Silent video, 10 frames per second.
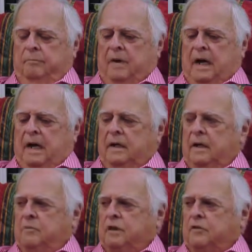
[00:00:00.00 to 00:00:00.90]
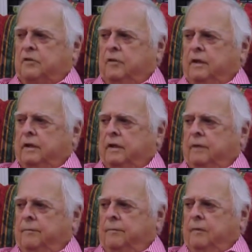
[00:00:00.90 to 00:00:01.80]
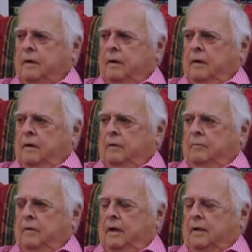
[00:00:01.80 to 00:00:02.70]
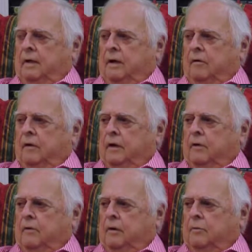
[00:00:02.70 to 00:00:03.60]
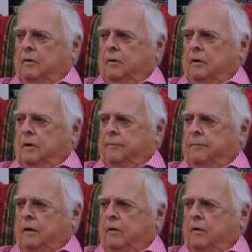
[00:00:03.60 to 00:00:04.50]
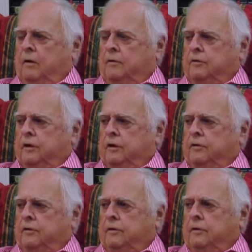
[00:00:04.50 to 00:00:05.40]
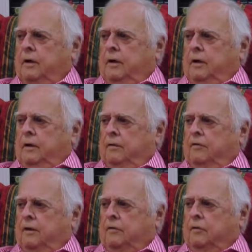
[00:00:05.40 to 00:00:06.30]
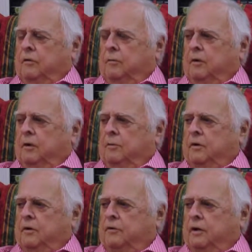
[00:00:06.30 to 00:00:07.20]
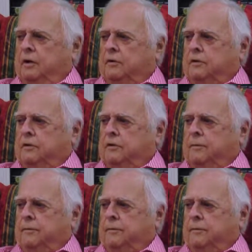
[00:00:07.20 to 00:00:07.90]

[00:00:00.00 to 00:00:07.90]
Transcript: badly mistreated by that great criminal uh, organization, the Federal Department of Justice.